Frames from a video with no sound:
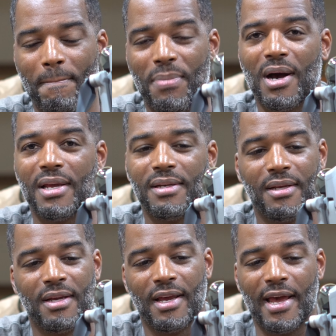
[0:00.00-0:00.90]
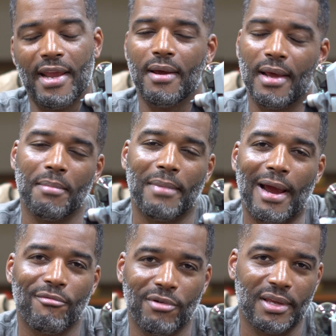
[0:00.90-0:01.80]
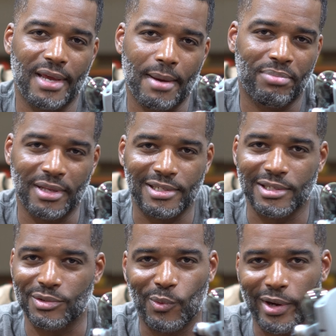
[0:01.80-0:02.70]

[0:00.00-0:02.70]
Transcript: But and I'm not really at places